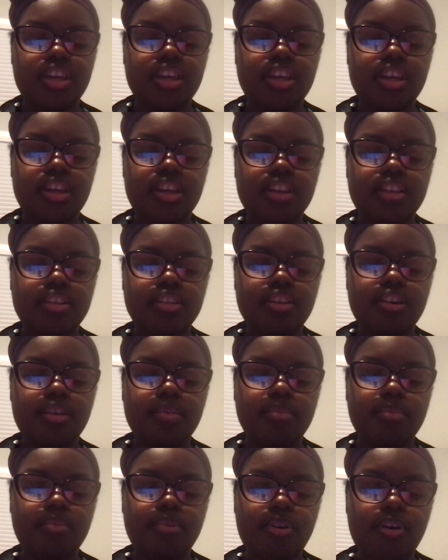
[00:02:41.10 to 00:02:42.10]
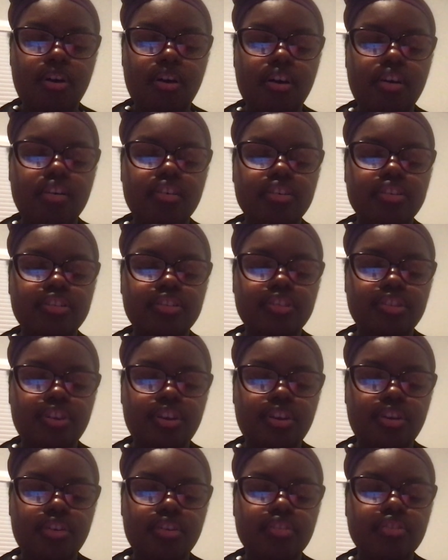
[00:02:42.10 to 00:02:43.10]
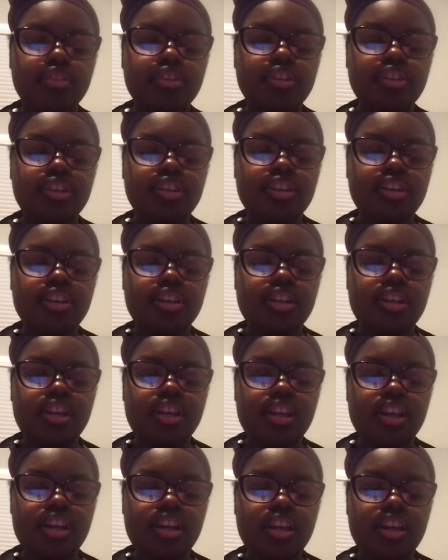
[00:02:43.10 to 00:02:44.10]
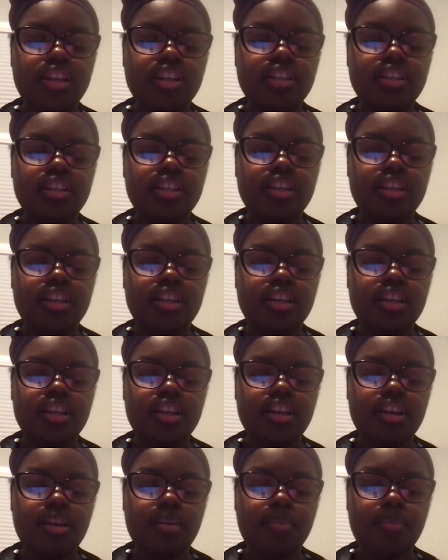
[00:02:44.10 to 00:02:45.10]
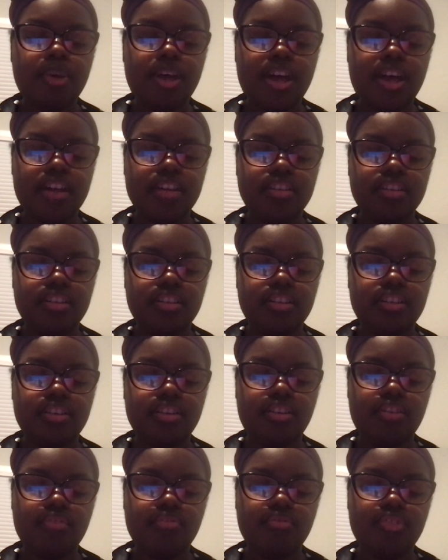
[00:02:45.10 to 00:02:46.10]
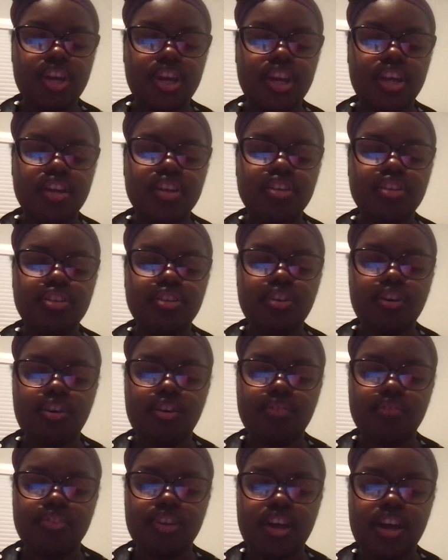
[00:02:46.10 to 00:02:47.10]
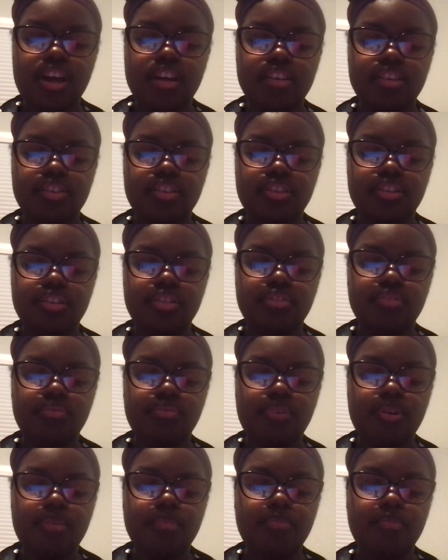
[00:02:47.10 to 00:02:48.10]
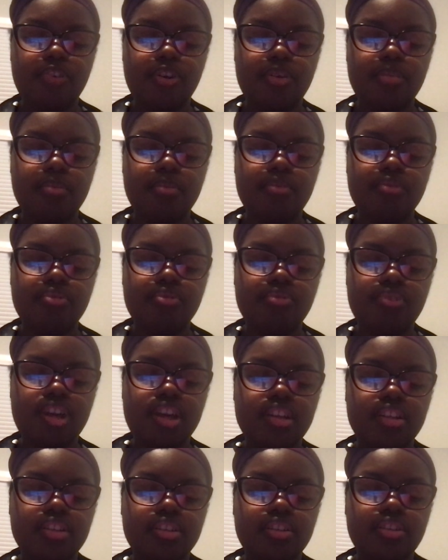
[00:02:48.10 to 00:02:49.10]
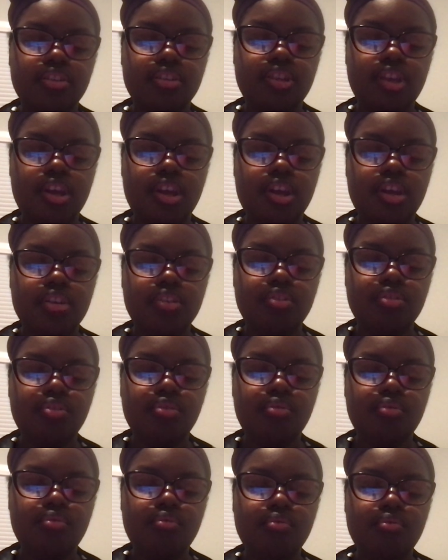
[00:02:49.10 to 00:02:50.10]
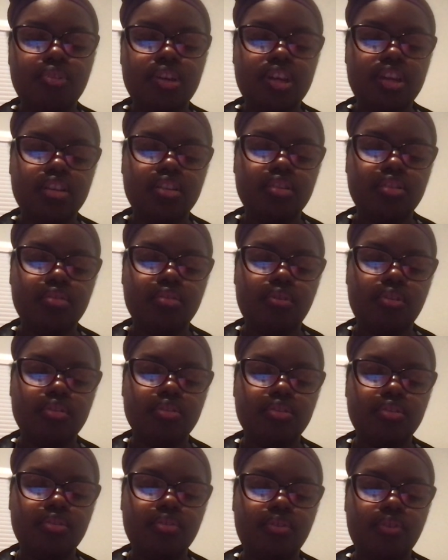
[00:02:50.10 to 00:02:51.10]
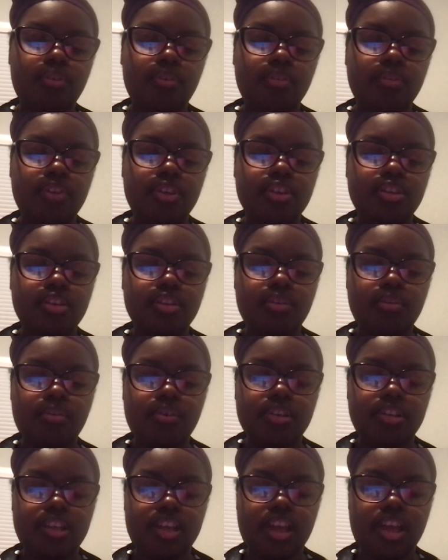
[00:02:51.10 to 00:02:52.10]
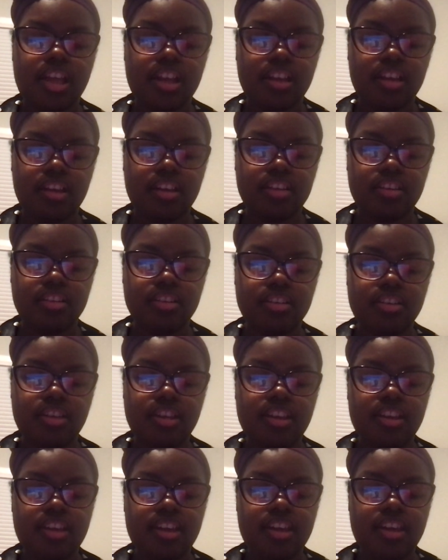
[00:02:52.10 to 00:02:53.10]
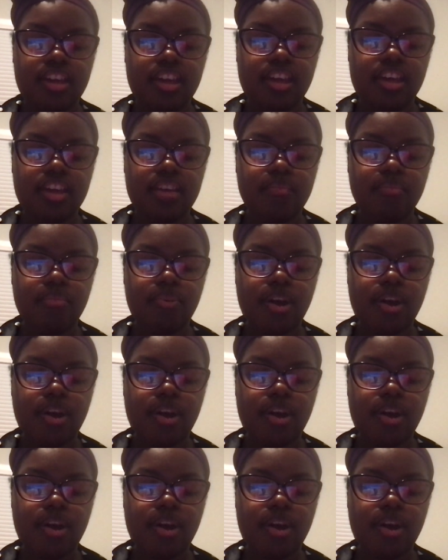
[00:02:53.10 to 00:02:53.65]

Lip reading: It's a broad term encompassing a range of actions from verbal threats to insults to a physical attacks and